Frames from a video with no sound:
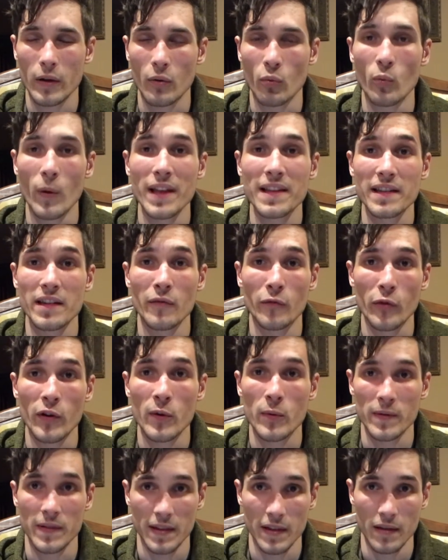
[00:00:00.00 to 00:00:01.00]
resonant
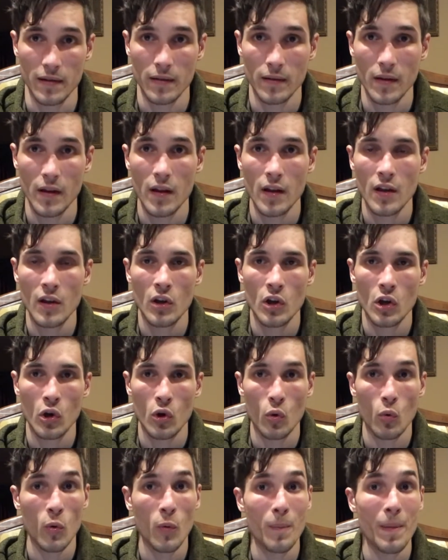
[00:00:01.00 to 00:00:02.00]
frequency
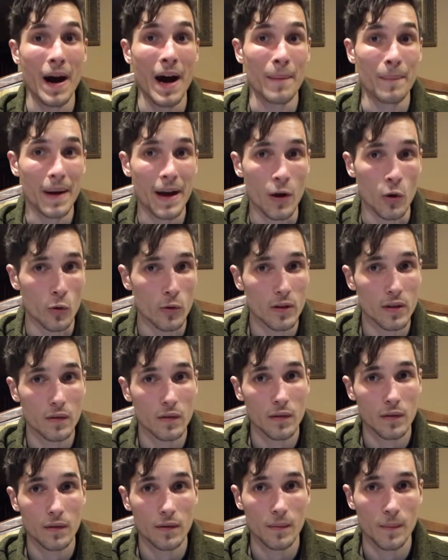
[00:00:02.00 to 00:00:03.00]
will pop out.
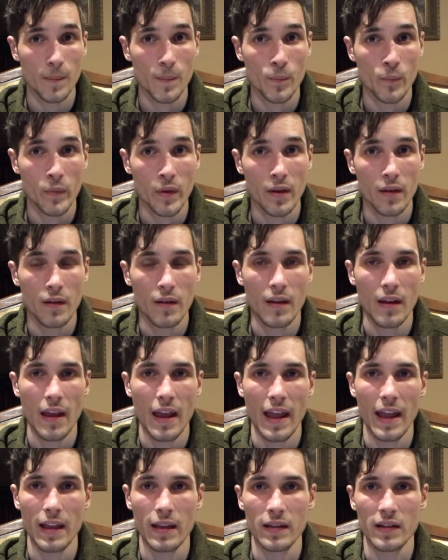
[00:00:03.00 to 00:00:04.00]

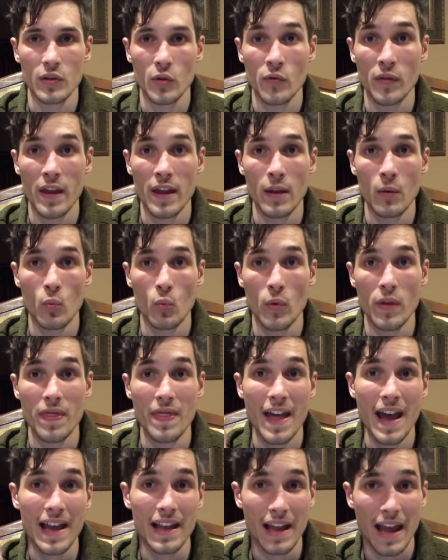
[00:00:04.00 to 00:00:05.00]
And so then when
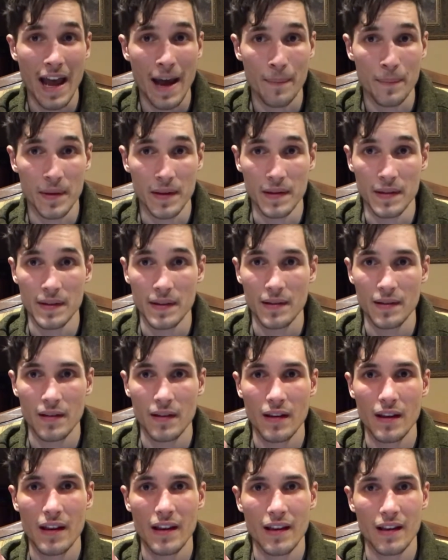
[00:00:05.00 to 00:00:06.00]
that happens,
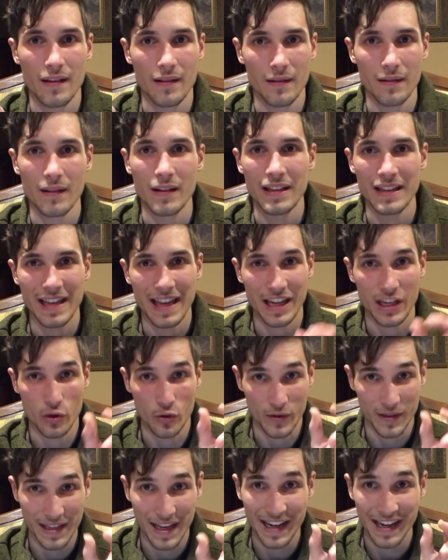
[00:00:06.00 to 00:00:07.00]
take
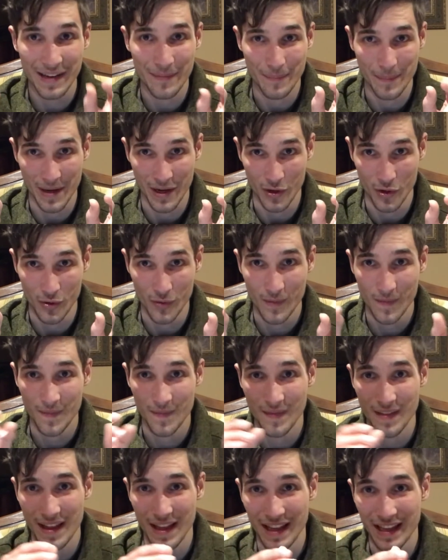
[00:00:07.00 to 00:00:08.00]
your second bell,
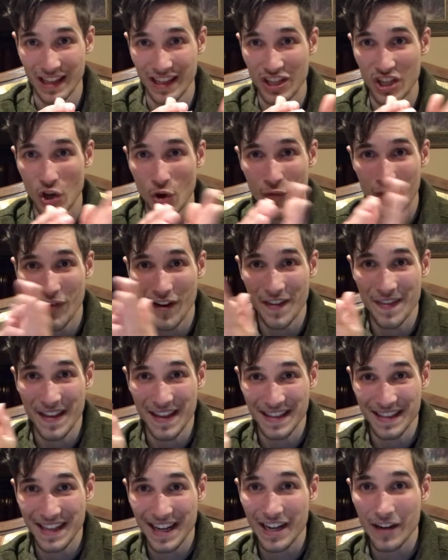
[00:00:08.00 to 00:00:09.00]
go find
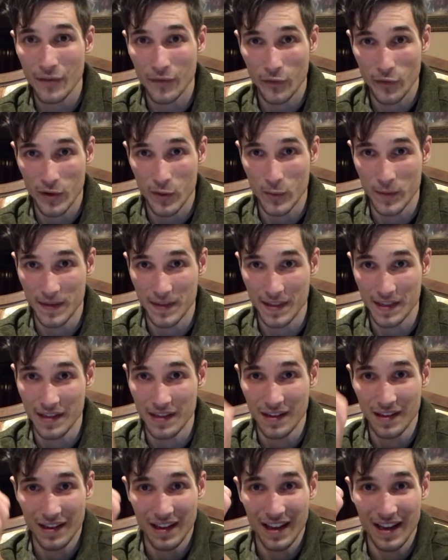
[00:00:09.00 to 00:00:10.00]
that second
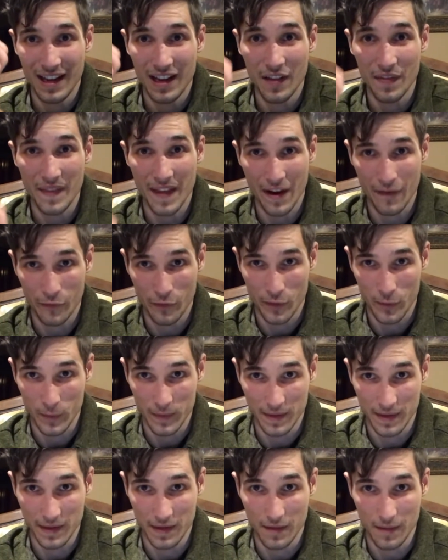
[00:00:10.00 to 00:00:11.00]
frequency and cut that
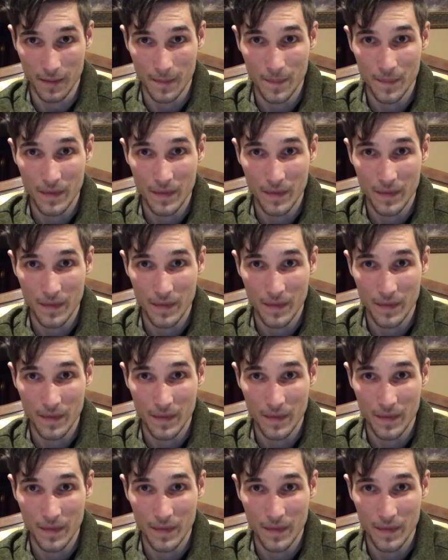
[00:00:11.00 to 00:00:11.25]
frequency.